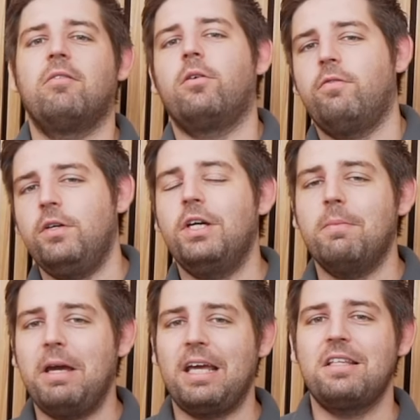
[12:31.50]
few
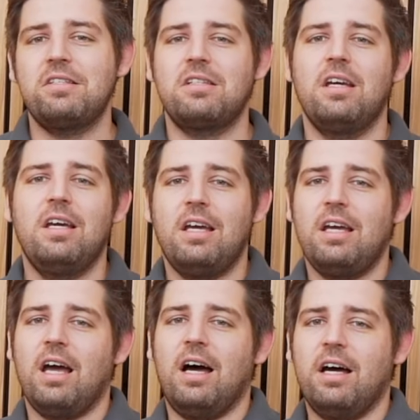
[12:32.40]
commands
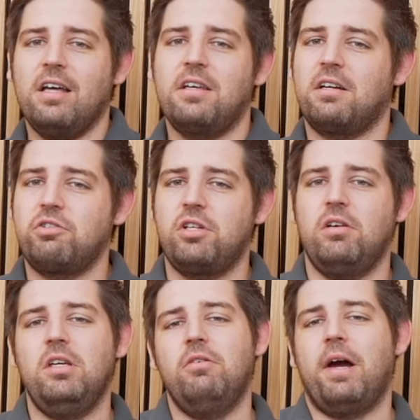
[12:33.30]
that'll show
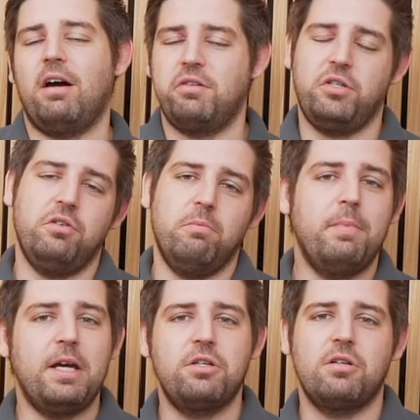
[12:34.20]
you how to
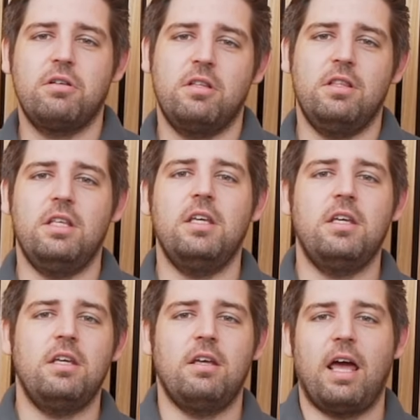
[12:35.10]
measure
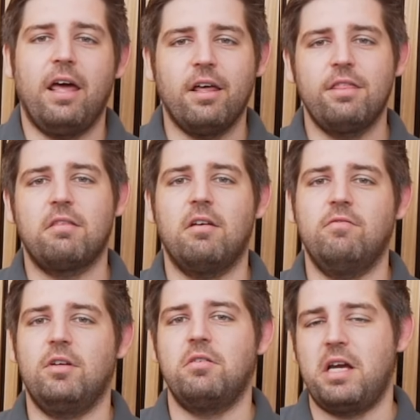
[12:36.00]
the health of
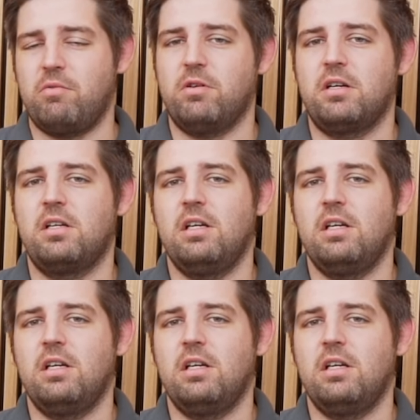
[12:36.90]
your network.